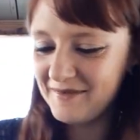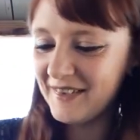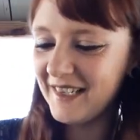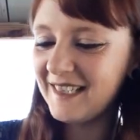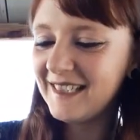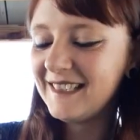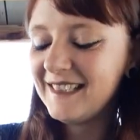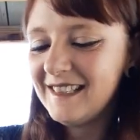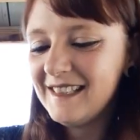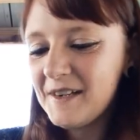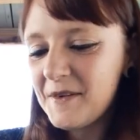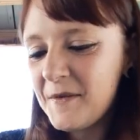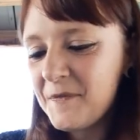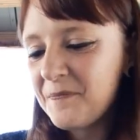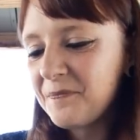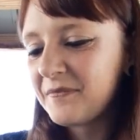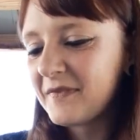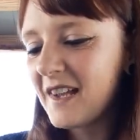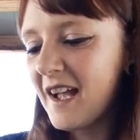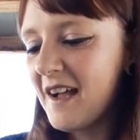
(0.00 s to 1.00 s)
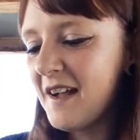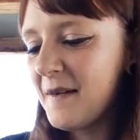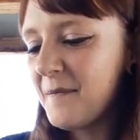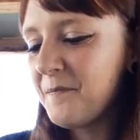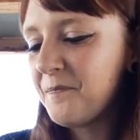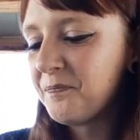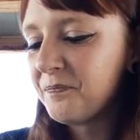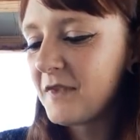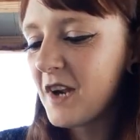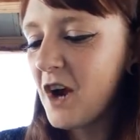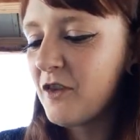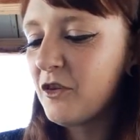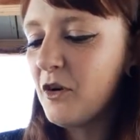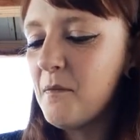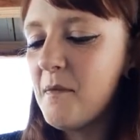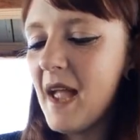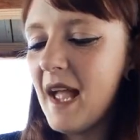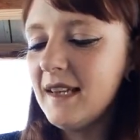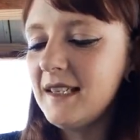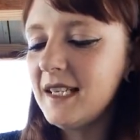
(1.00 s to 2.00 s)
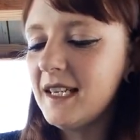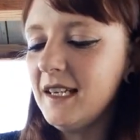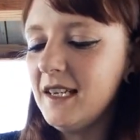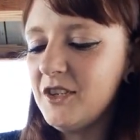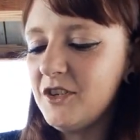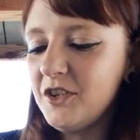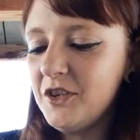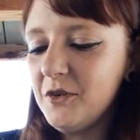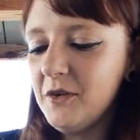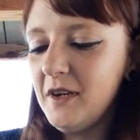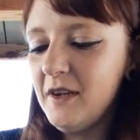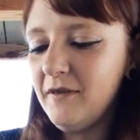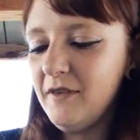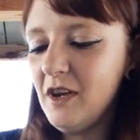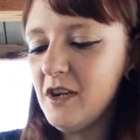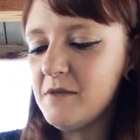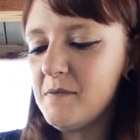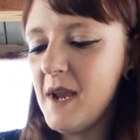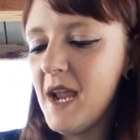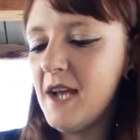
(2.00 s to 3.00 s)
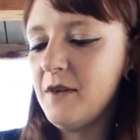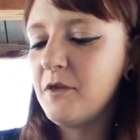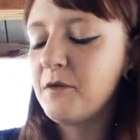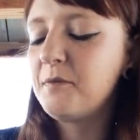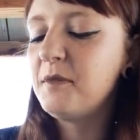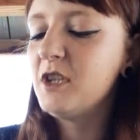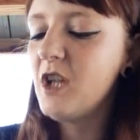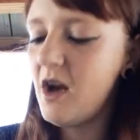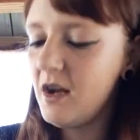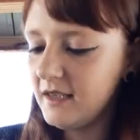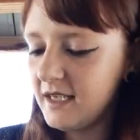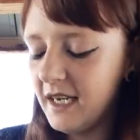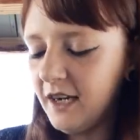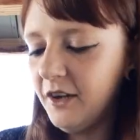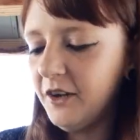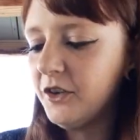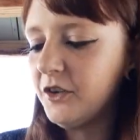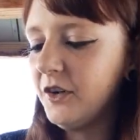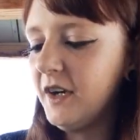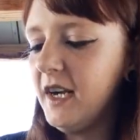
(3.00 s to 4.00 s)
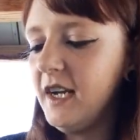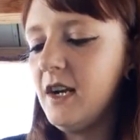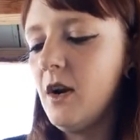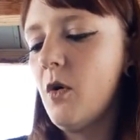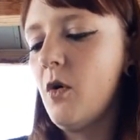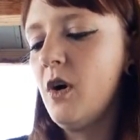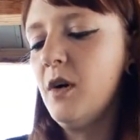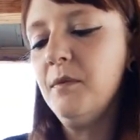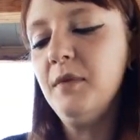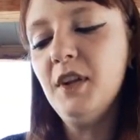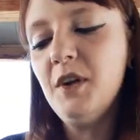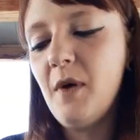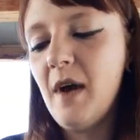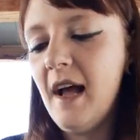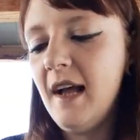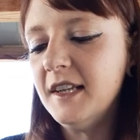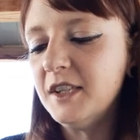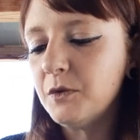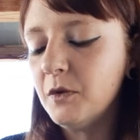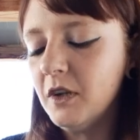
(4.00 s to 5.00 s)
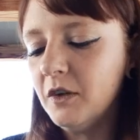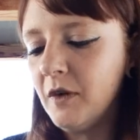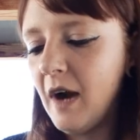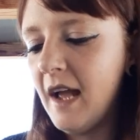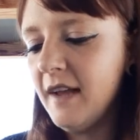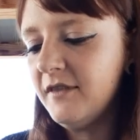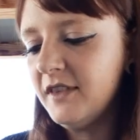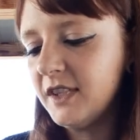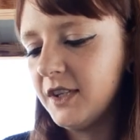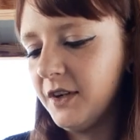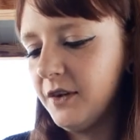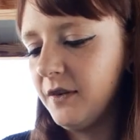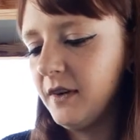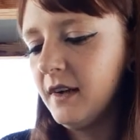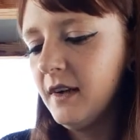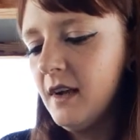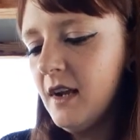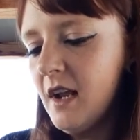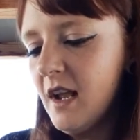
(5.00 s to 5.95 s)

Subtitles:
But a romantic and intuitive young man with blonde hair and green or blue eyes will arrive soon.